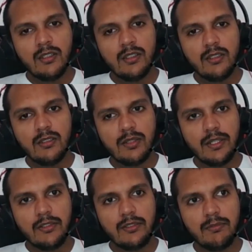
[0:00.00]
Uh,
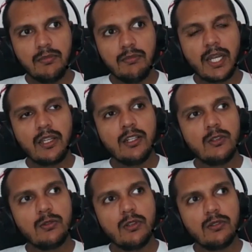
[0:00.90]
that is back in
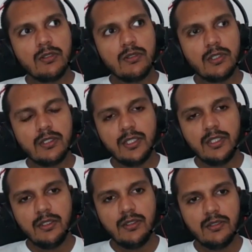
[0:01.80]
2013,